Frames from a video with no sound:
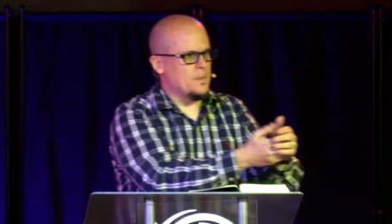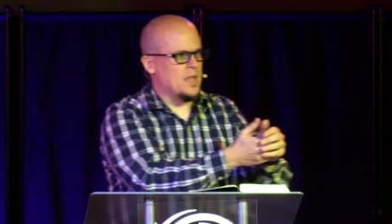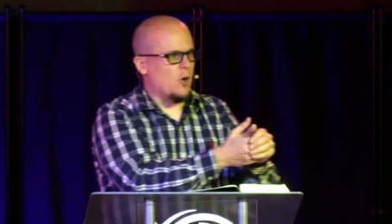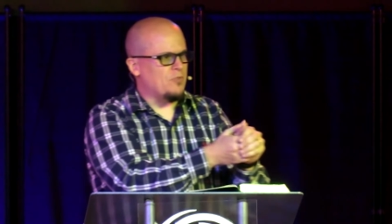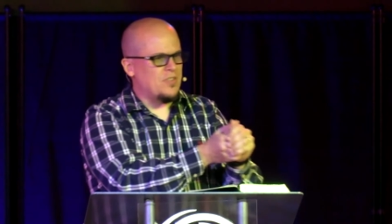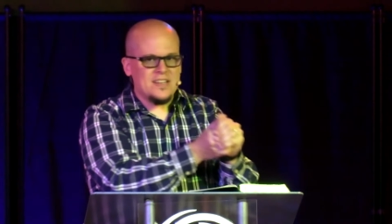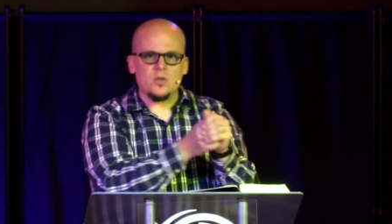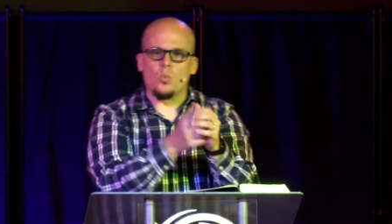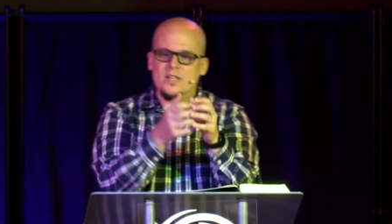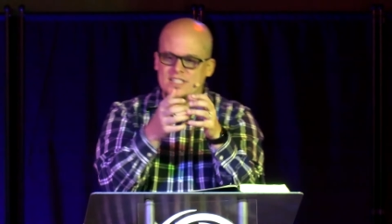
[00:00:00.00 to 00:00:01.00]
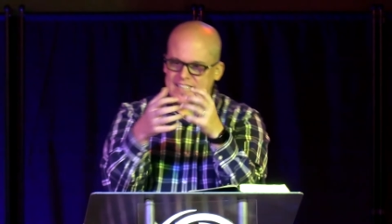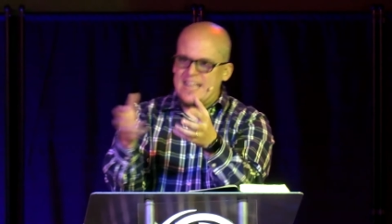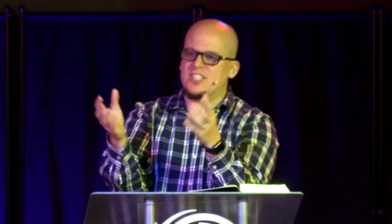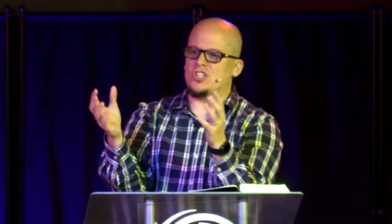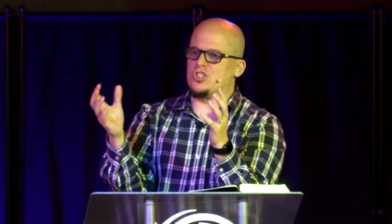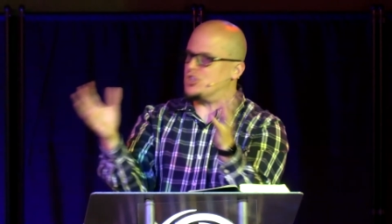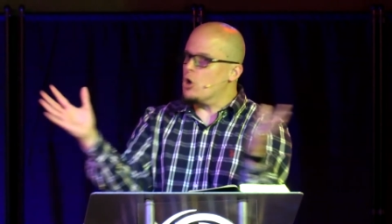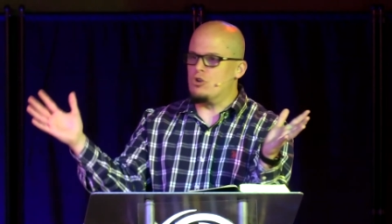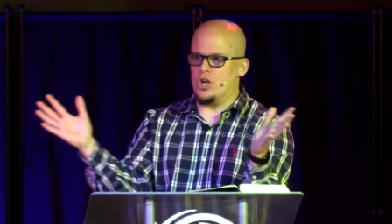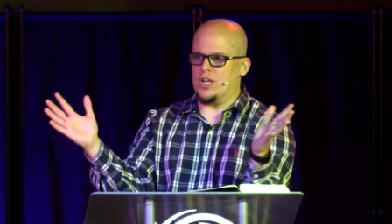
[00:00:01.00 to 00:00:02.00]
Help the things that once tasted
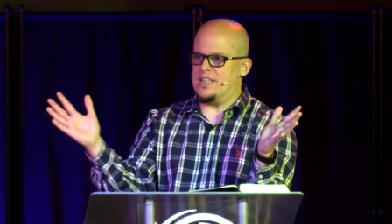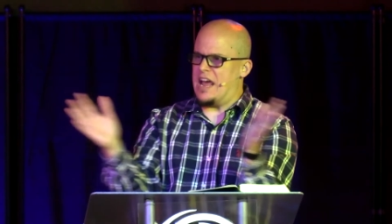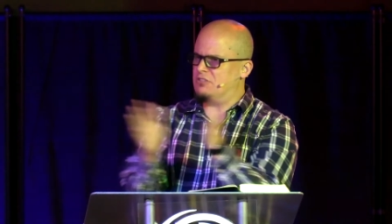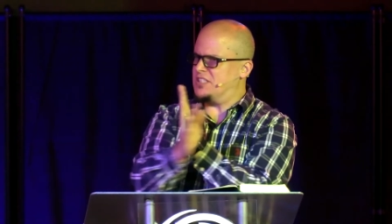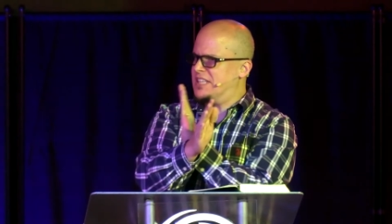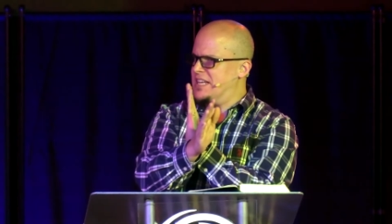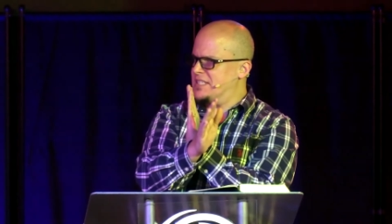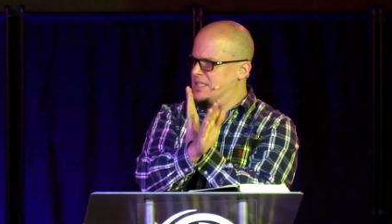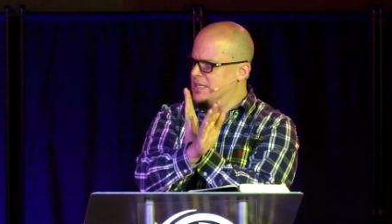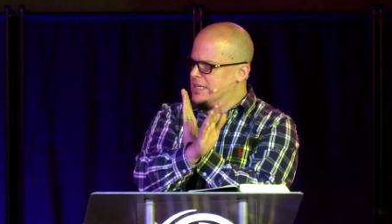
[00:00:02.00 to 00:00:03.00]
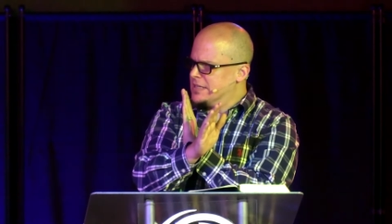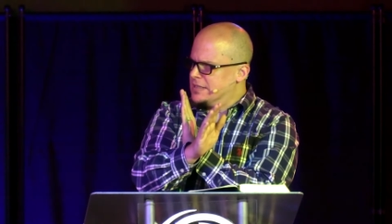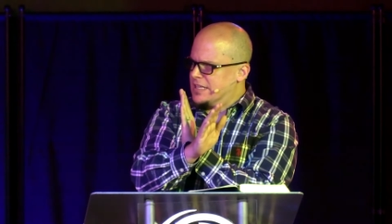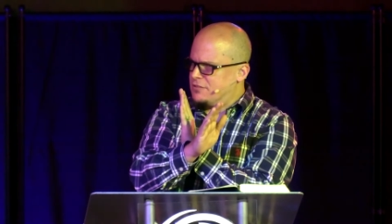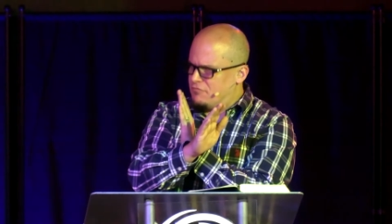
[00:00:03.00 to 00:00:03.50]
so good now to taste like